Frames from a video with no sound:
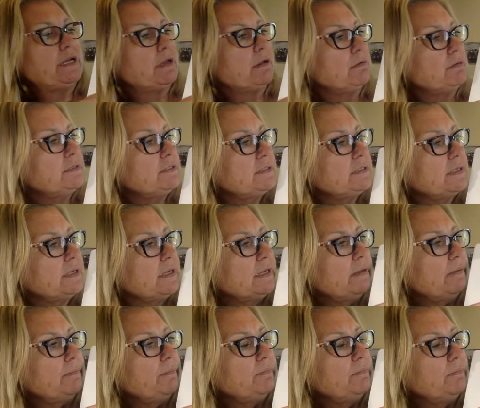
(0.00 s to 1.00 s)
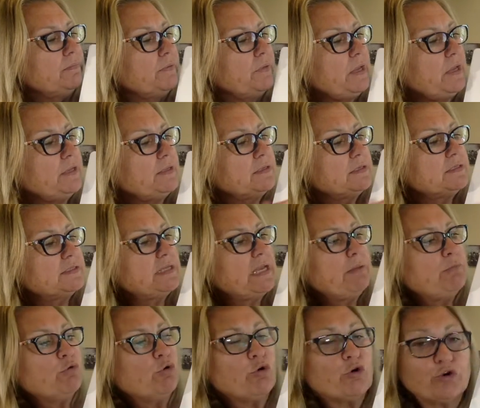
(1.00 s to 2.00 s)
out in the
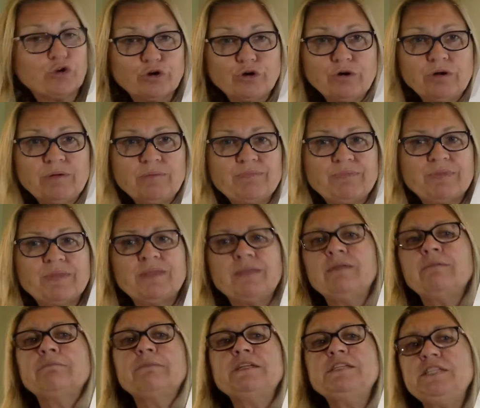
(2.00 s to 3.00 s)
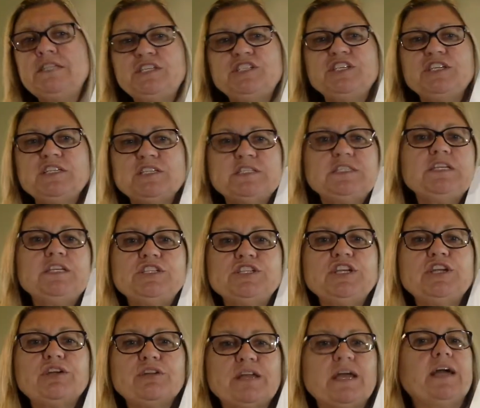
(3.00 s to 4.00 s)
same order. But teaching is
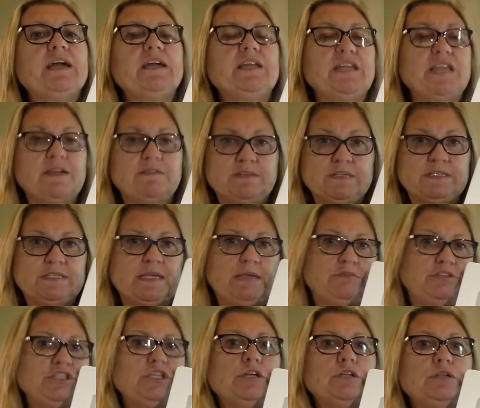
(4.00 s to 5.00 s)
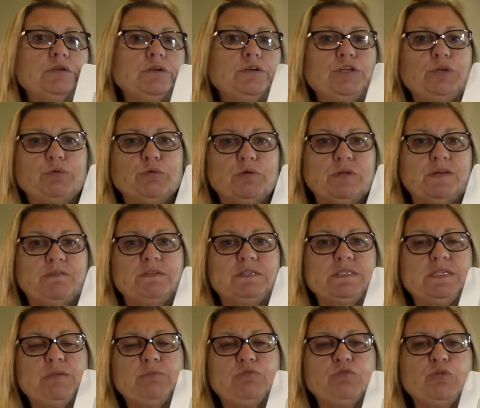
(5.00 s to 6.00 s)
teaching. You're not going to have the same children. You won't have the
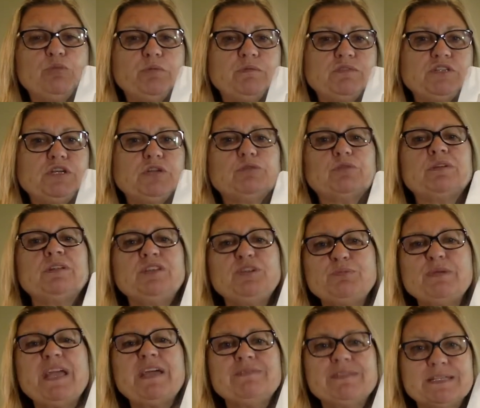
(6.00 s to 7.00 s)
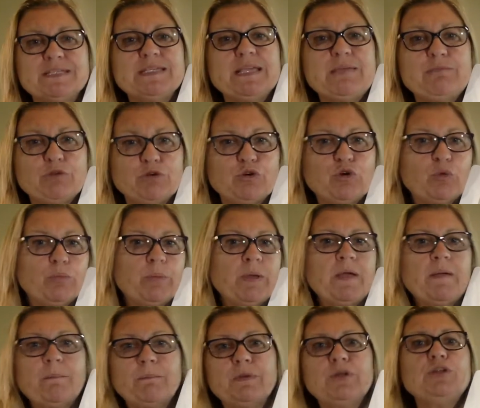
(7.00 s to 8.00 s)
same group of children. You may have the same group,
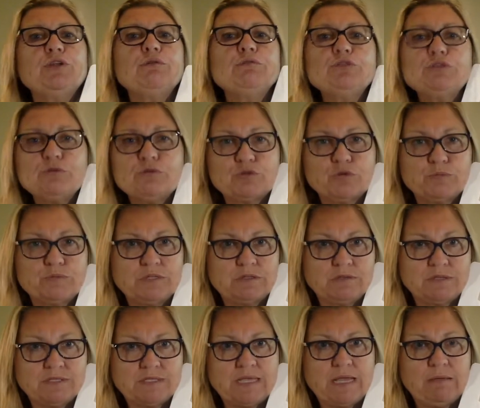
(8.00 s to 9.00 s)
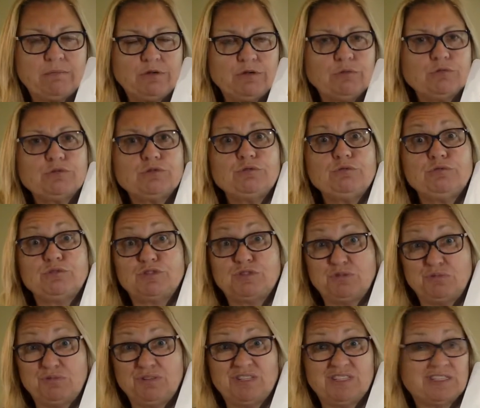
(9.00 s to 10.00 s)
but no two groups are the same. No two
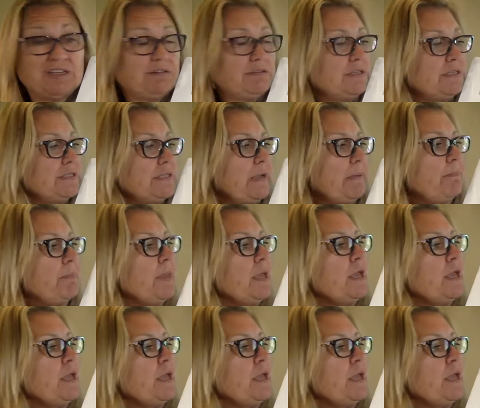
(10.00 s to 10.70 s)
students are the same.